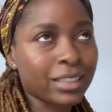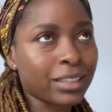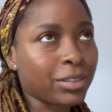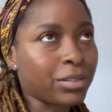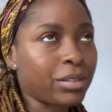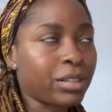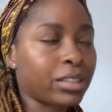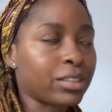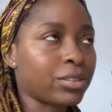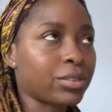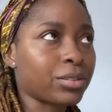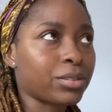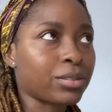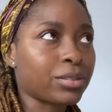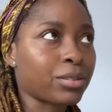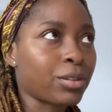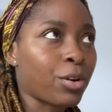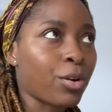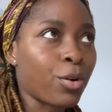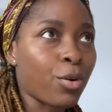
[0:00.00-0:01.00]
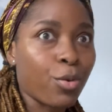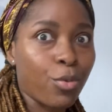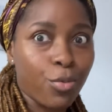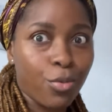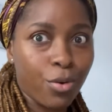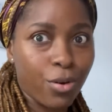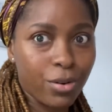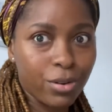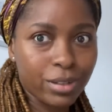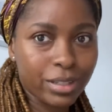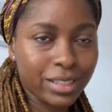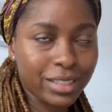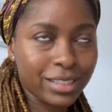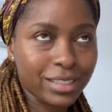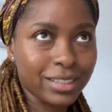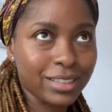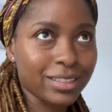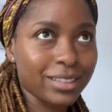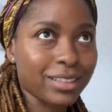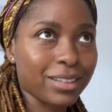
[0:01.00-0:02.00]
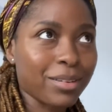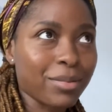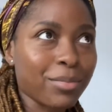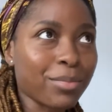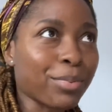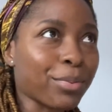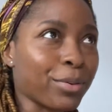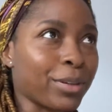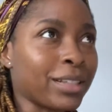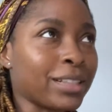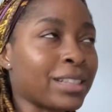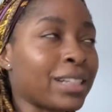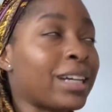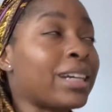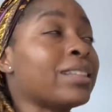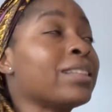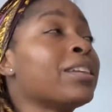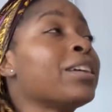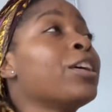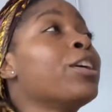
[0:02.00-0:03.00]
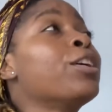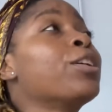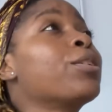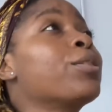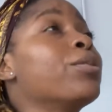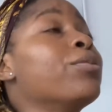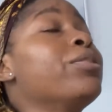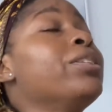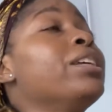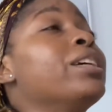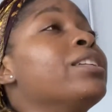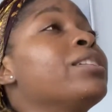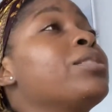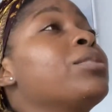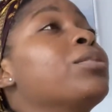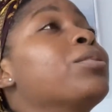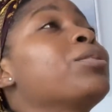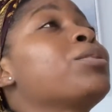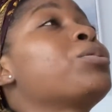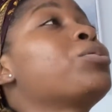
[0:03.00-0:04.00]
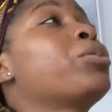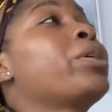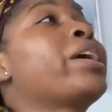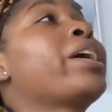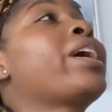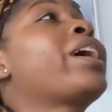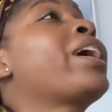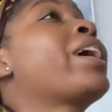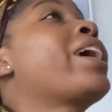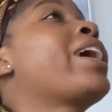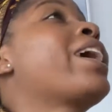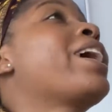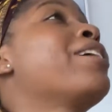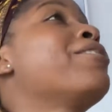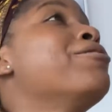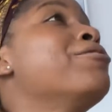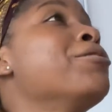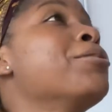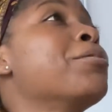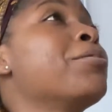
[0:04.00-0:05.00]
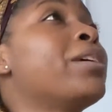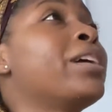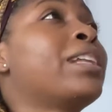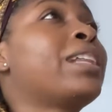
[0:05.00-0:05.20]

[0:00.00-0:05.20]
You can just walk in, print, and convenience stores were everywhere.